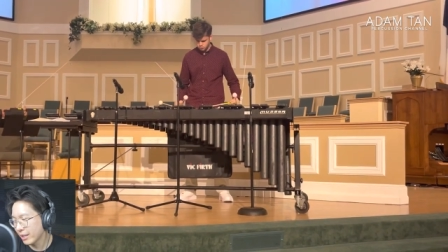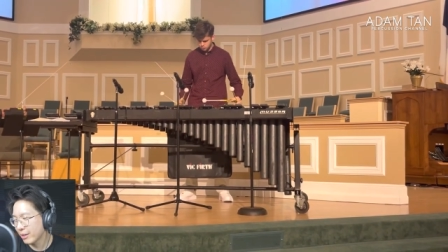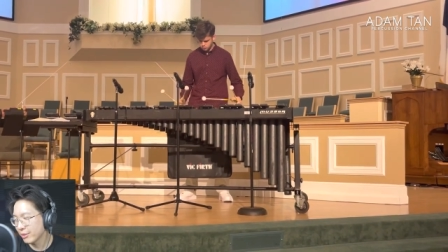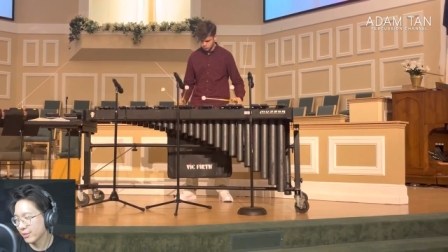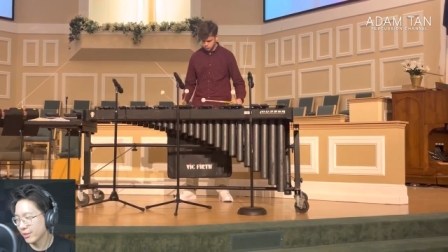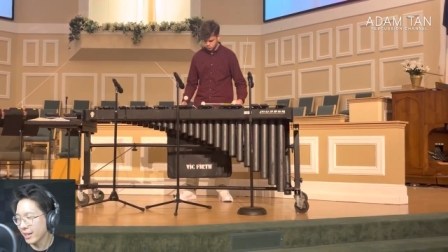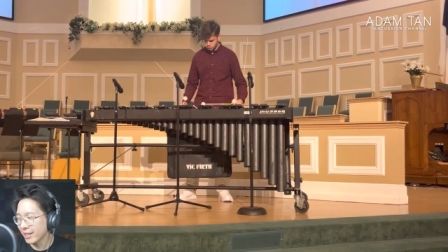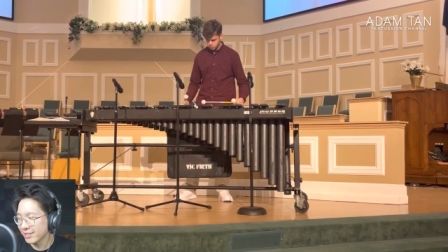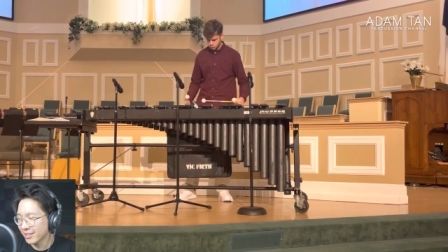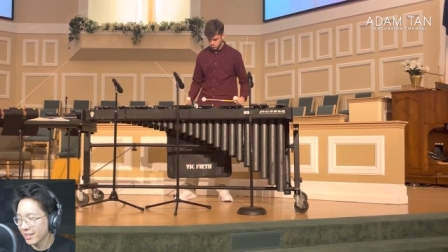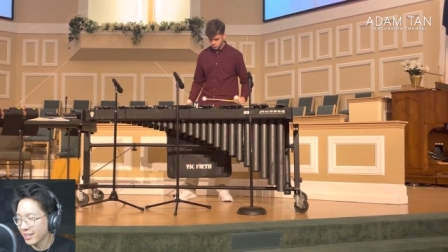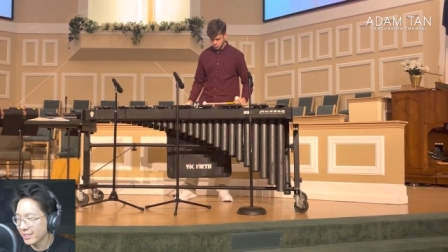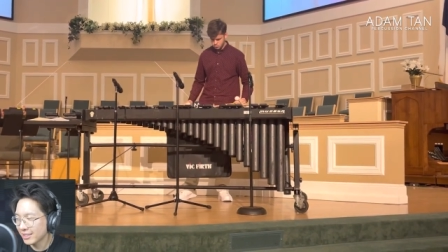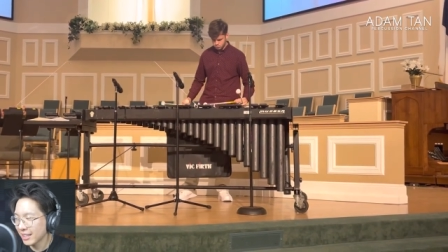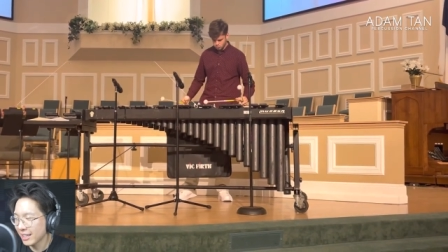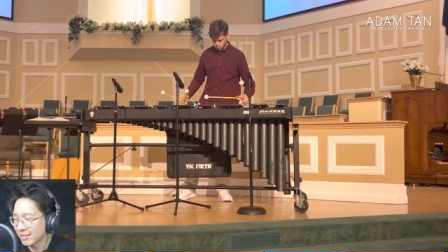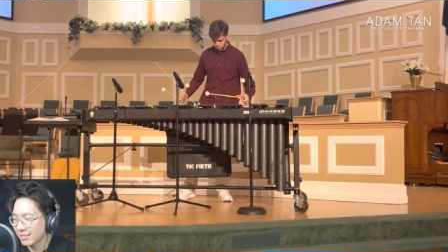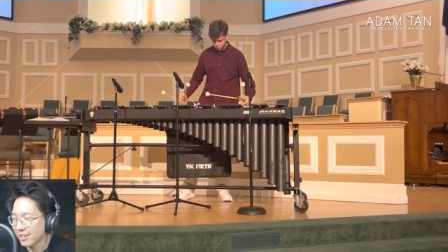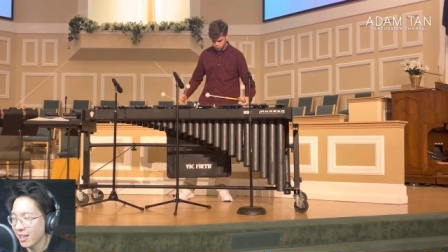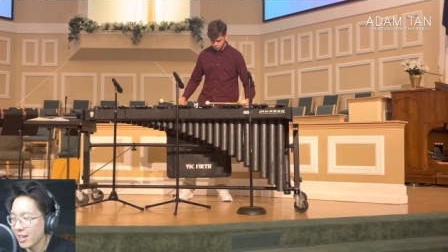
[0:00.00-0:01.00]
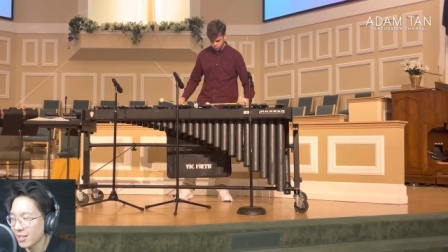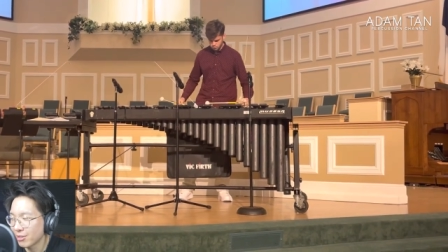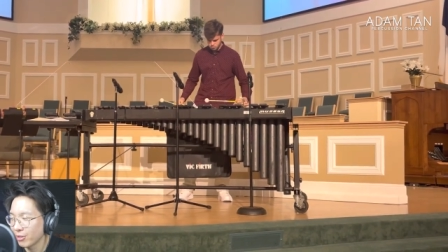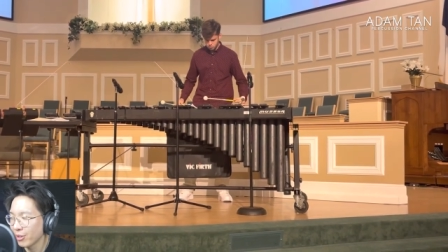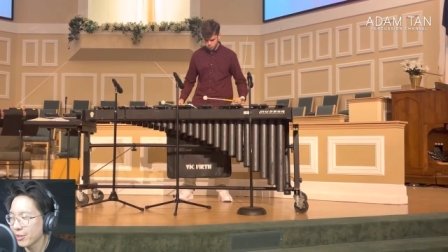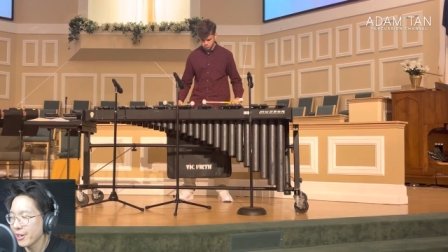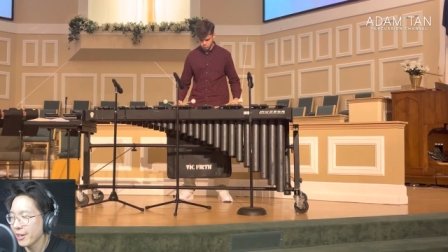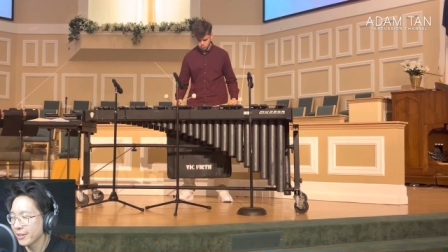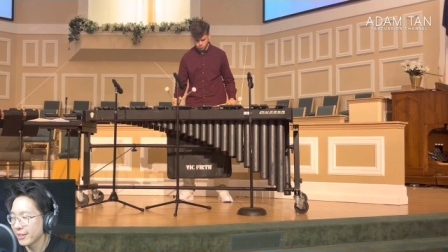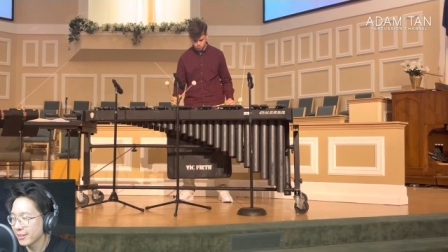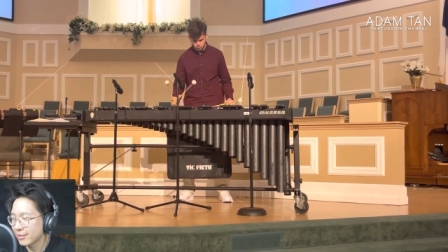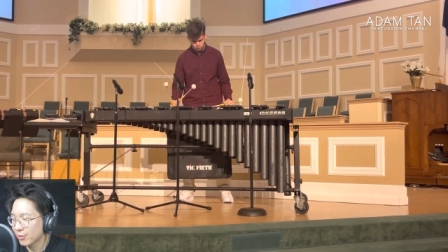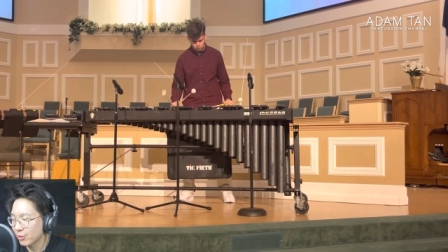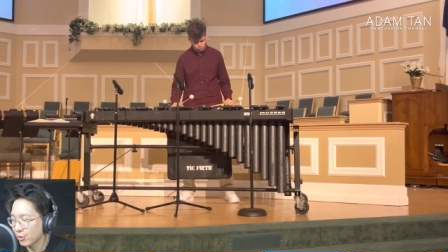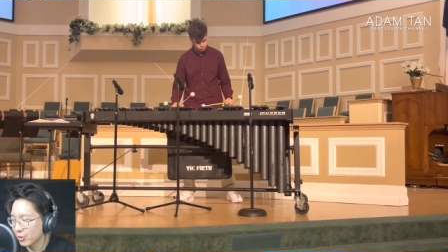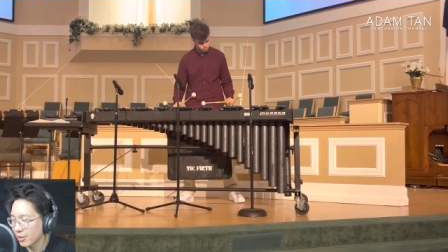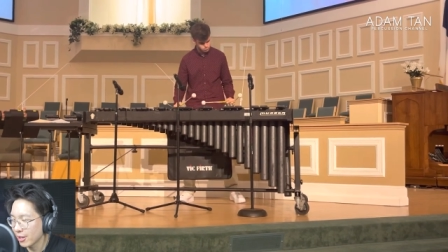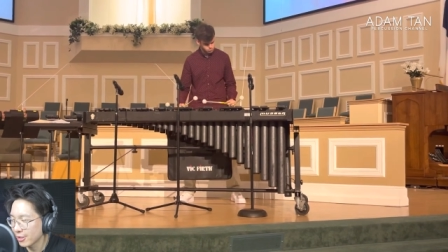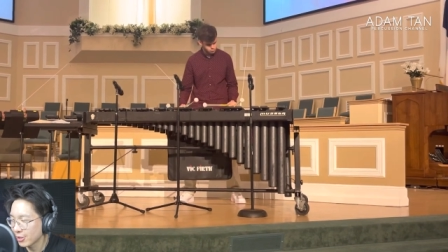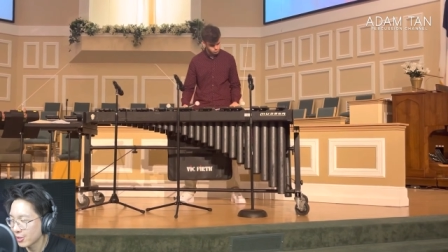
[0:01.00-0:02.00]
that was nice, I like that slight slowdown, that's a
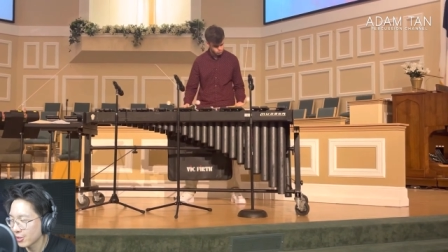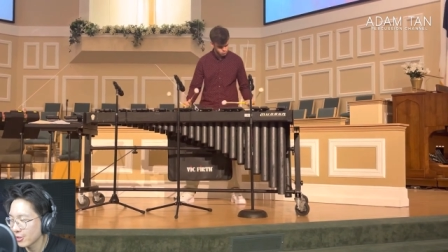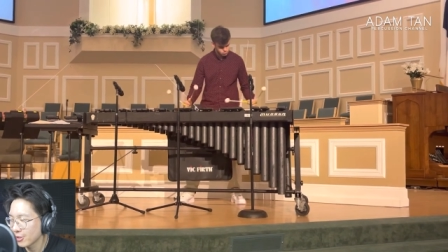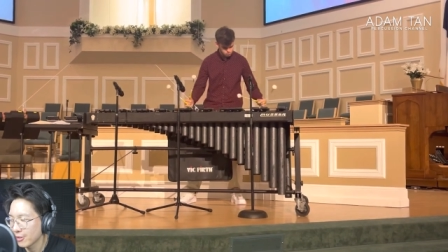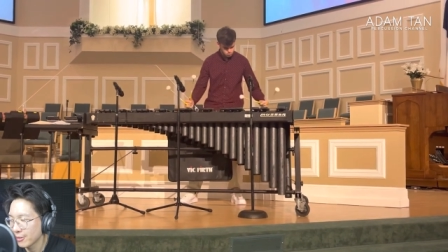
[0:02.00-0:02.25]
good touch.